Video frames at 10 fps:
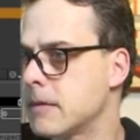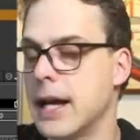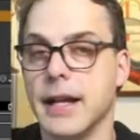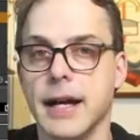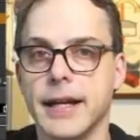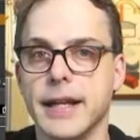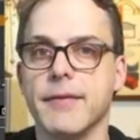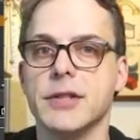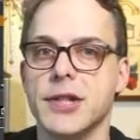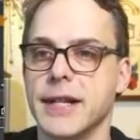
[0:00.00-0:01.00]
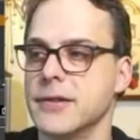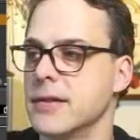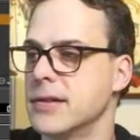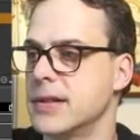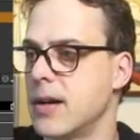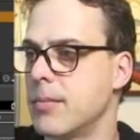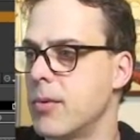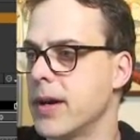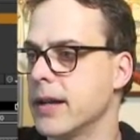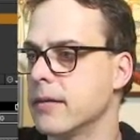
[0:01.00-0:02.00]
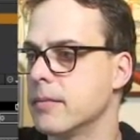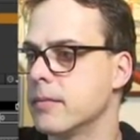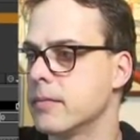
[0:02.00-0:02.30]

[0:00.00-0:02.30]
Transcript: And I can even change the center point.